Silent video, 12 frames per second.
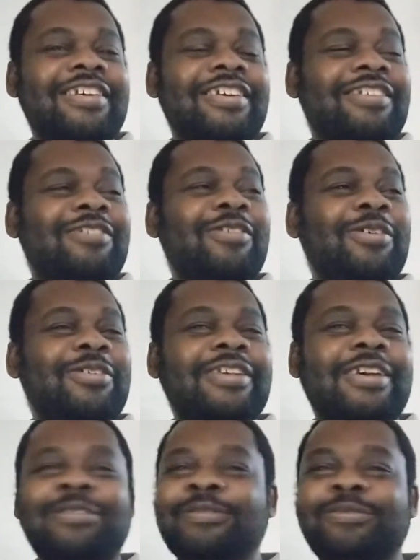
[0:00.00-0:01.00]
I to, to work with
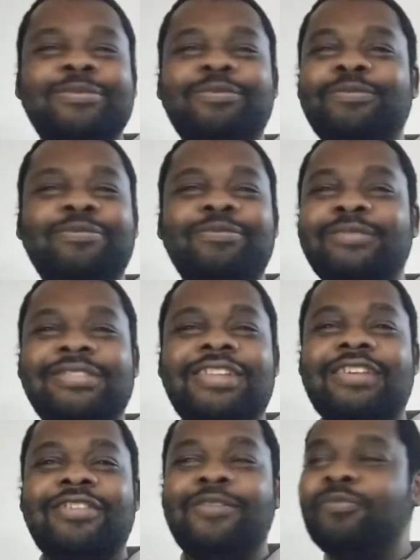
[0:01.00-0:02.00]
that. It's
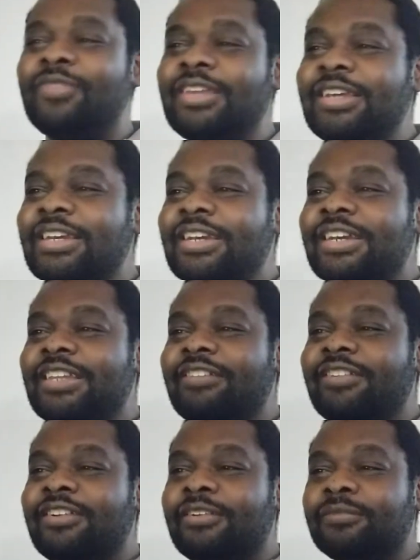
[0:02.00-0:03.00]
lifestyle. Get
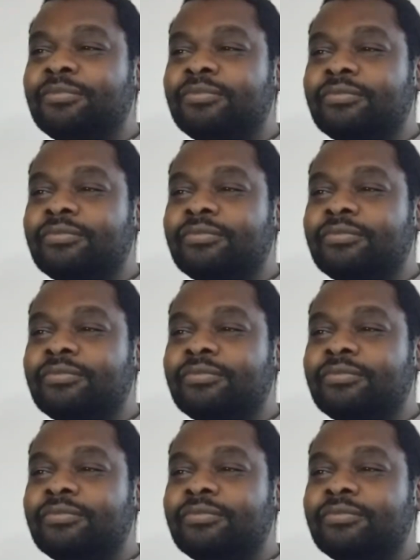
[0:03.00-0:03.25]
out here.